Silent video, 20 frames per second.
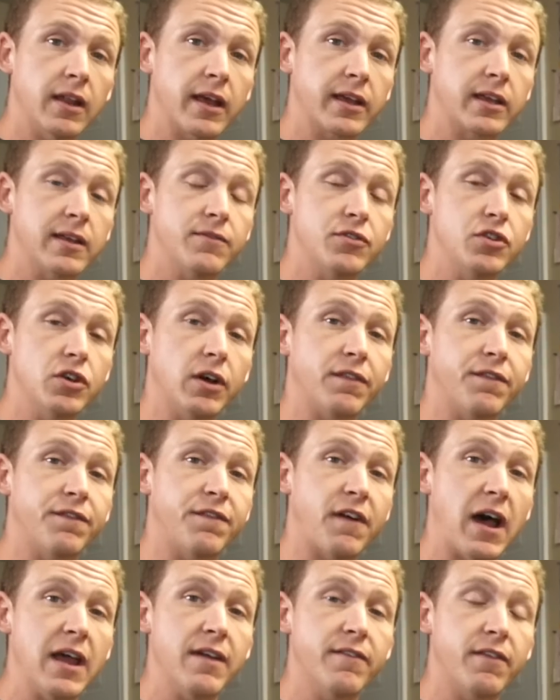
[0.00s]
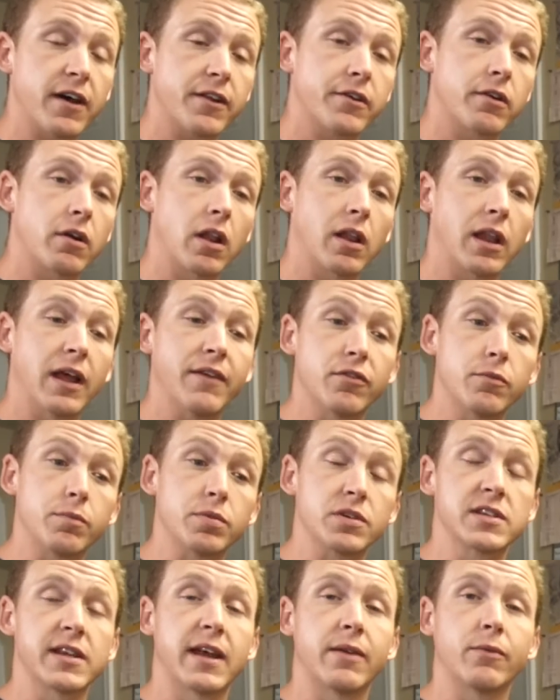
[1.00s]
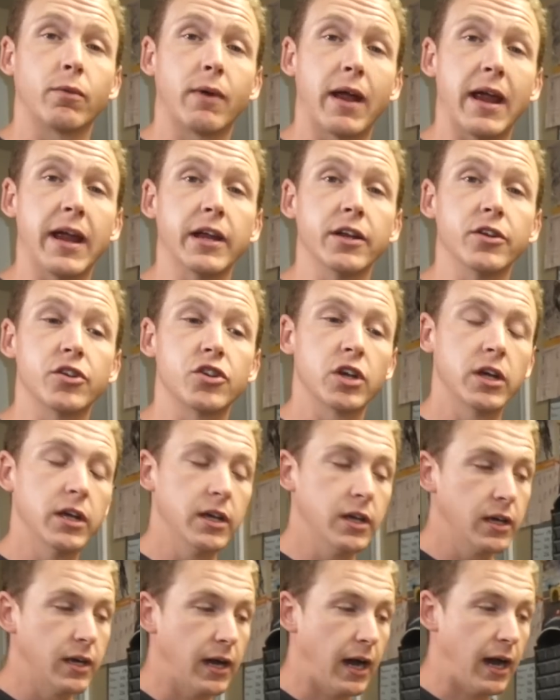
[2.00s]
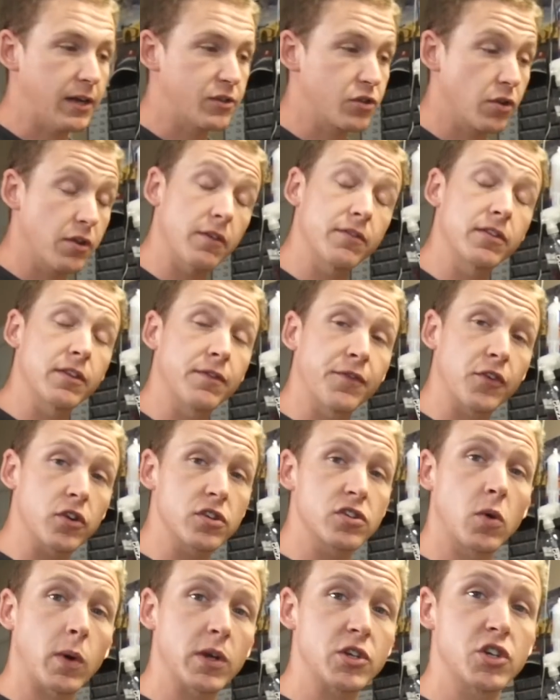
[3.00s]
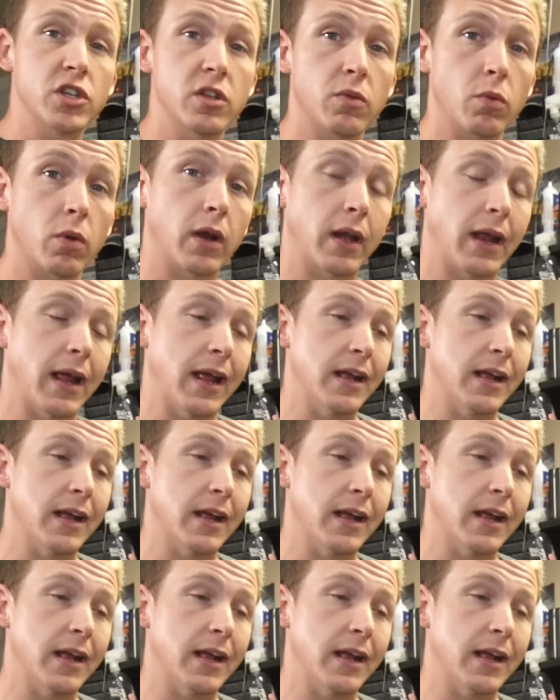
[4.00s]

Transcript: That gives you a 511% range. So the first question that we're going to